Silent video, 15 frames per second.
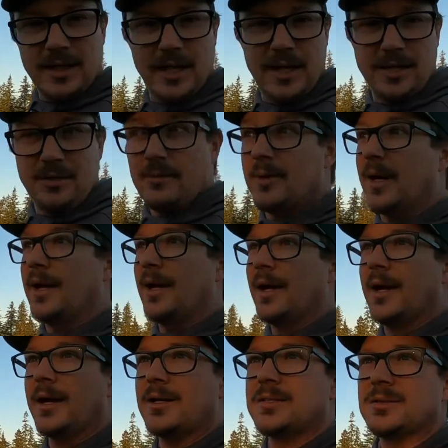anyway,
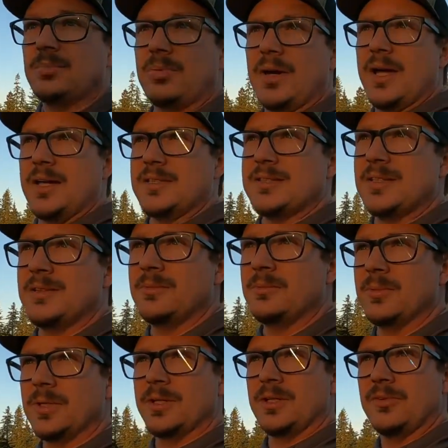I got a surprise
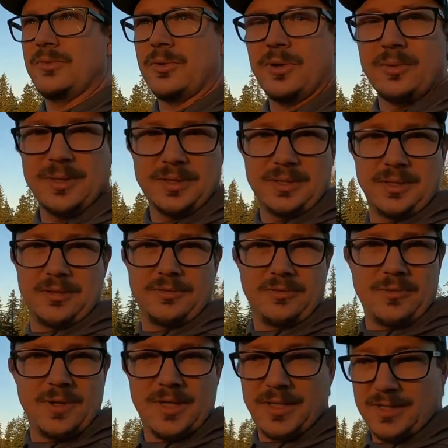we're going to throw in here
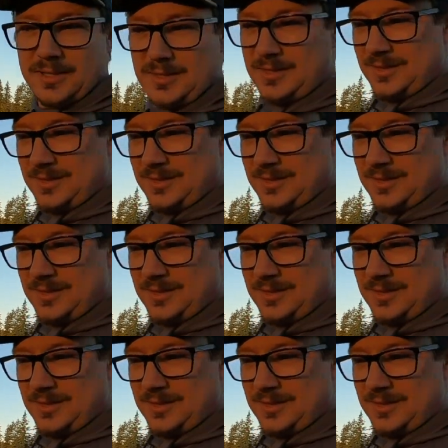for you.